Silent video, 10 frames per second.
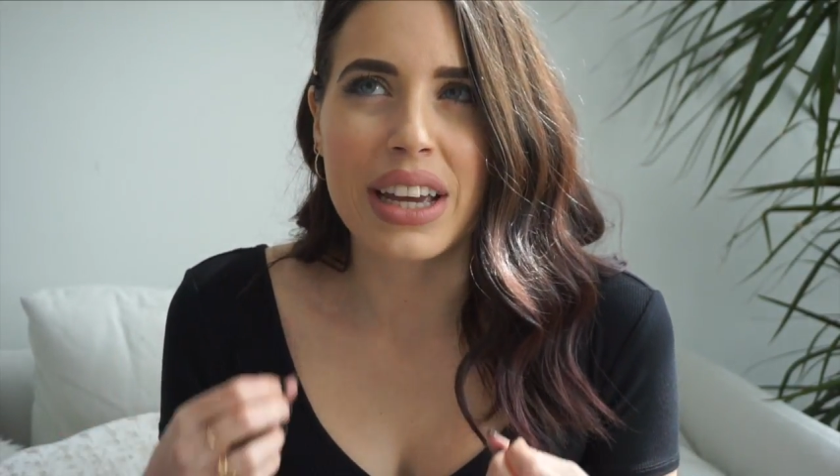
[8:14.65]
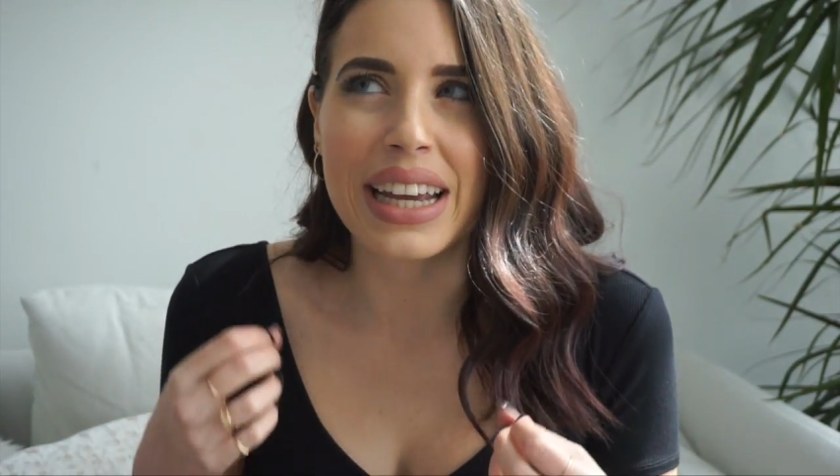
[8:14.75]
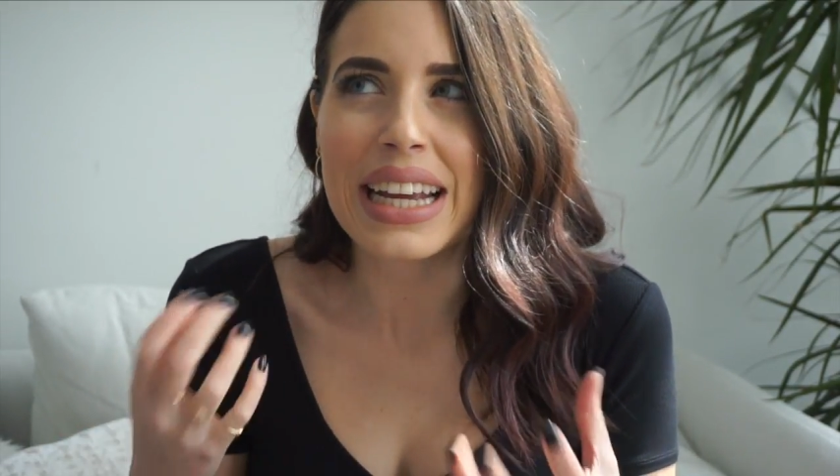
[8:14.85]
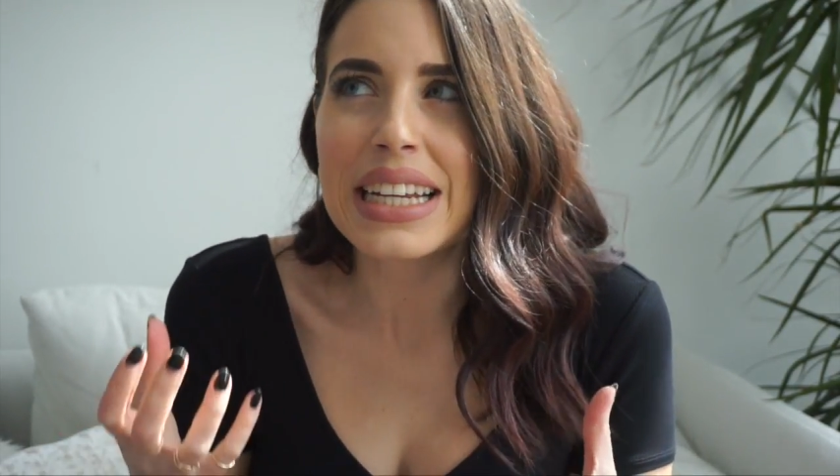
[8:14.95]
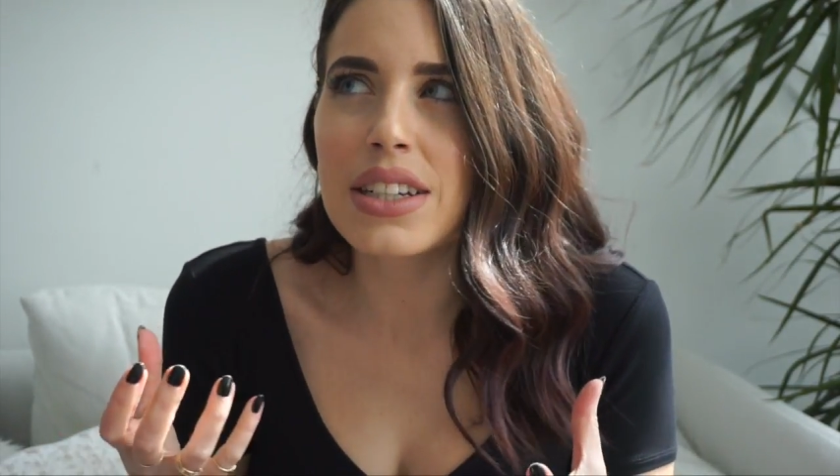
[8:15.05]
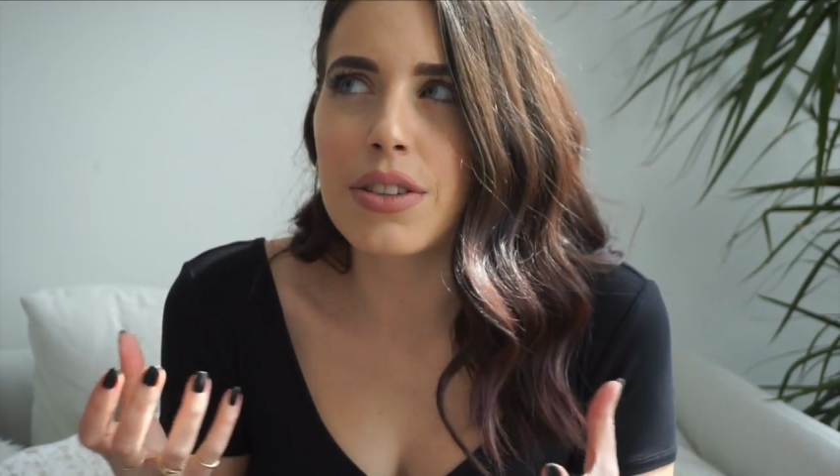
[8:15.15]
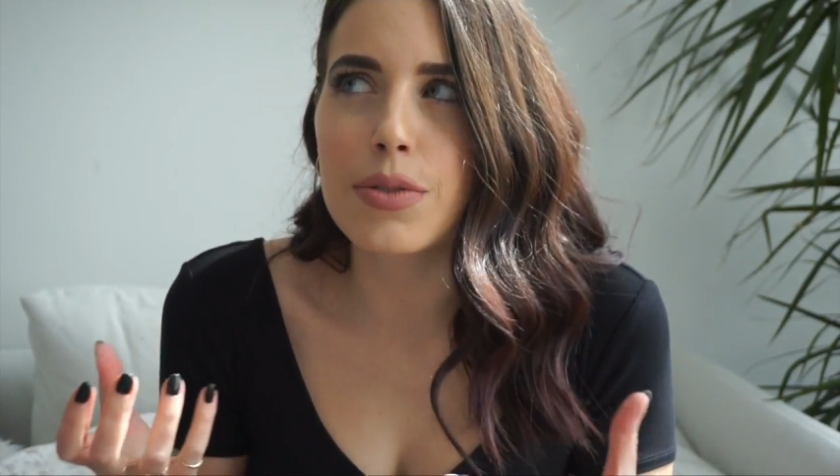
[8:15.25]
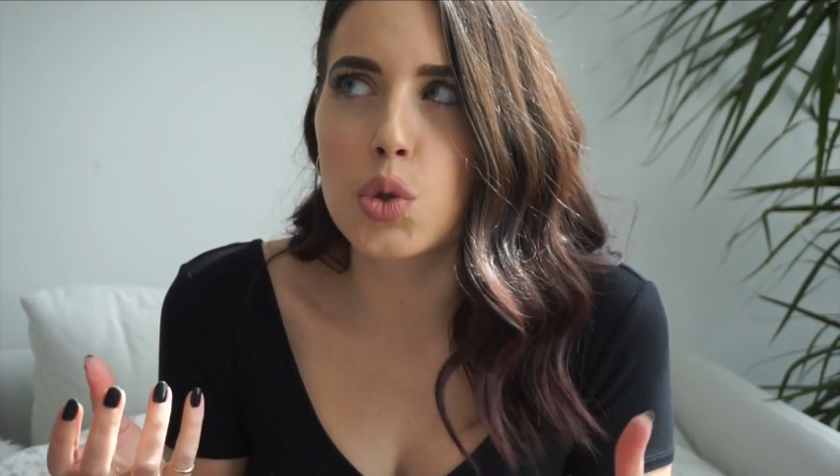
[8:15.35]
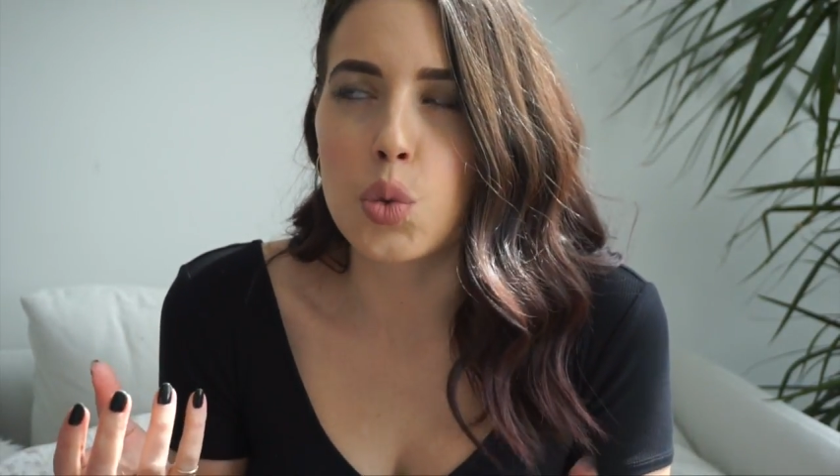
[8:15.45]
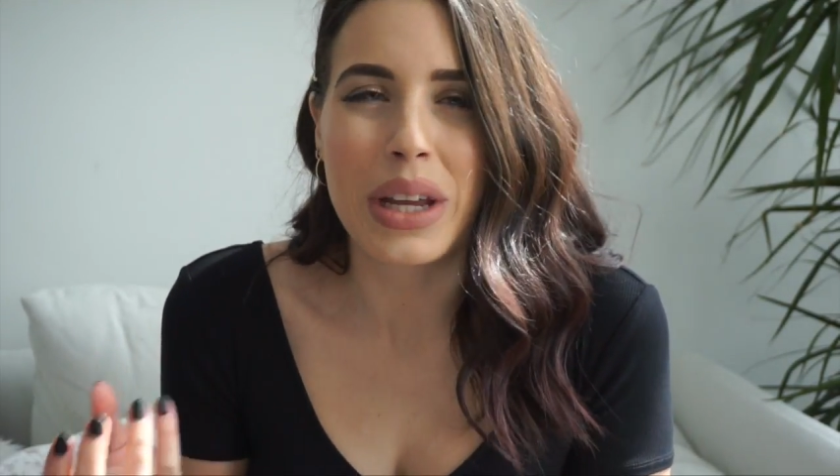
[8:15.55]
hint
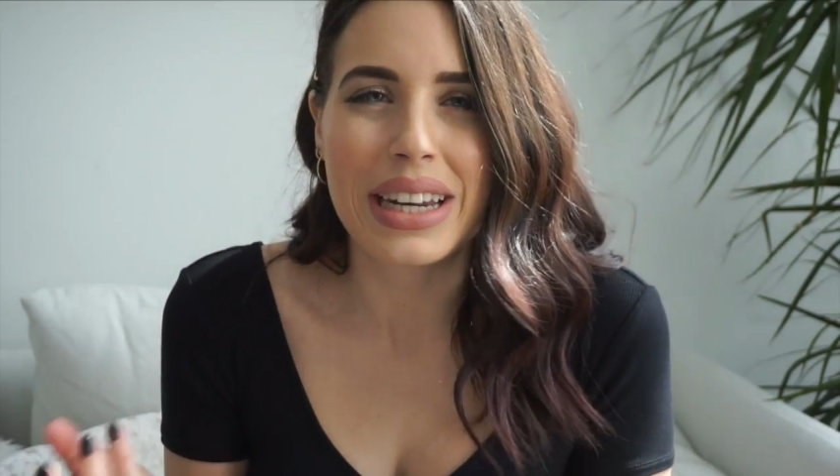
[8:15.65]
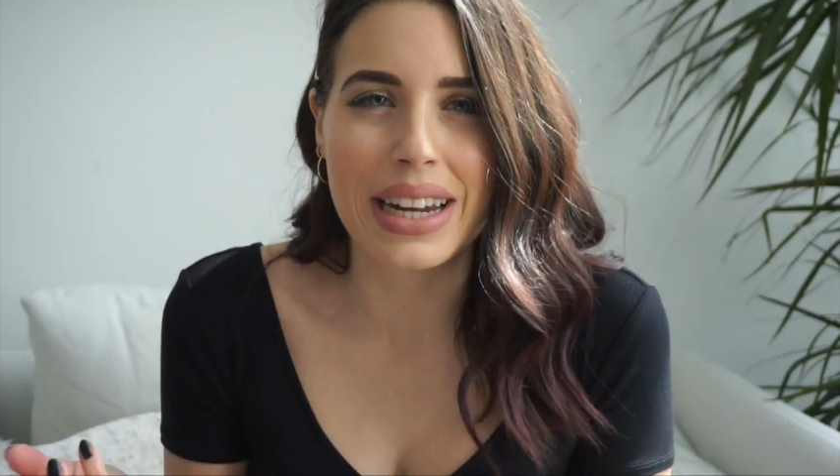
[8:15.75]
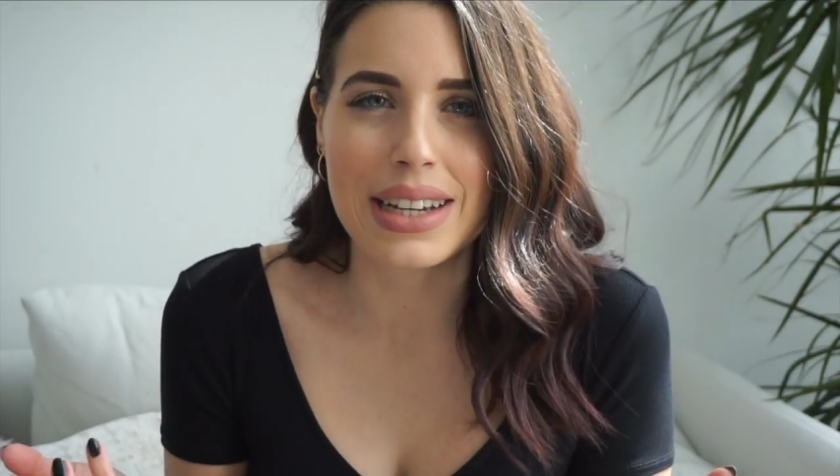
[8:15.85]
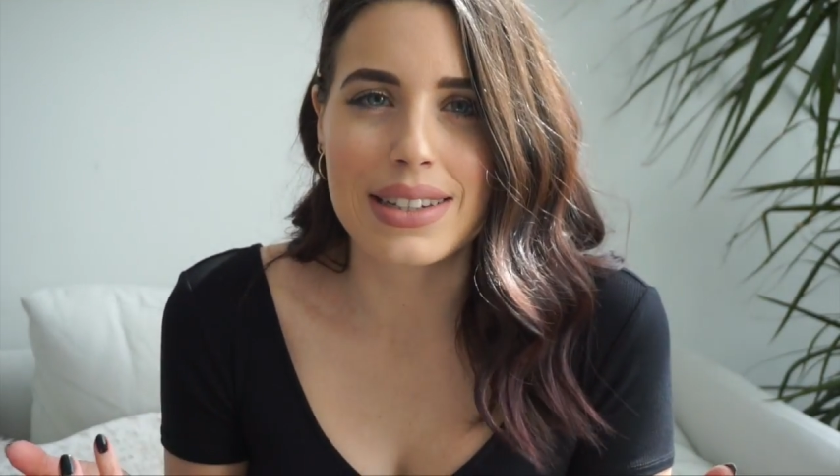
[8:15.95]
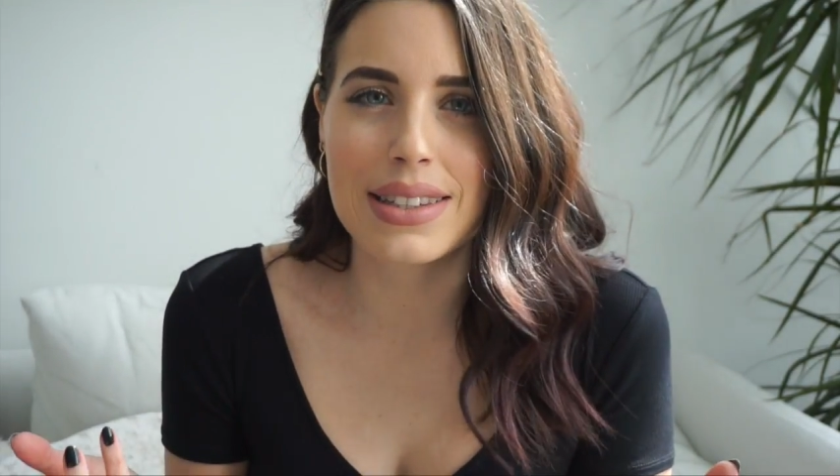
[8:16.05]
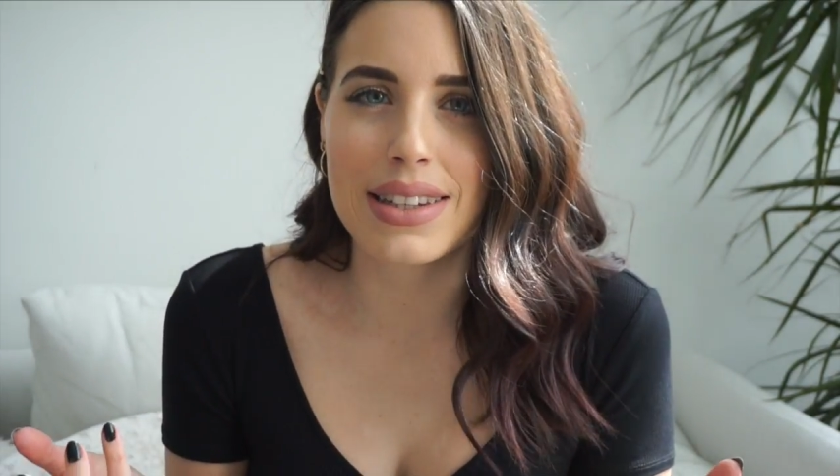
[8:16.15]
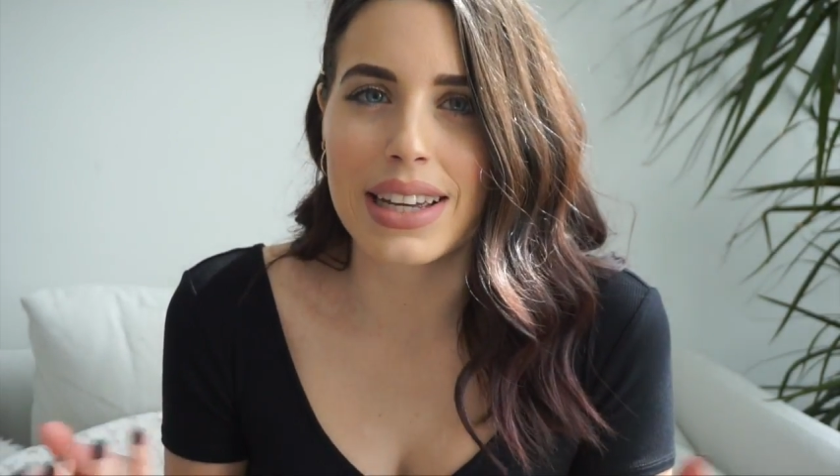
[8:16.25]
of sweetness.